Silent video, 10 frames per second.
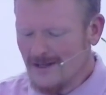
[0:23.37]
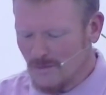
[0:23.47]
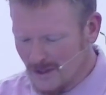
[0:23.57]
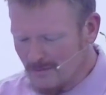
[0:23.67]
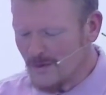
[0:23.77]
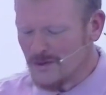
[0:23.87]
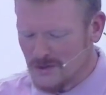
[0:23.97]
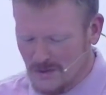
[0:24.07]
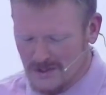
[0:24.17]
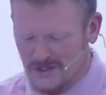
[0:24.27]
One important
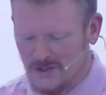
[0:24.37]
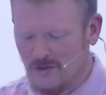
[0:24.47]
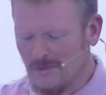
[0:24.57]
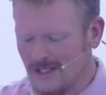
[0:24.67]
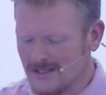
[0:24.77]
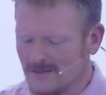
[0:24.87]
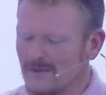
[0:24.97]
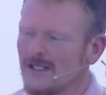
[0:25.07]
source is humanism,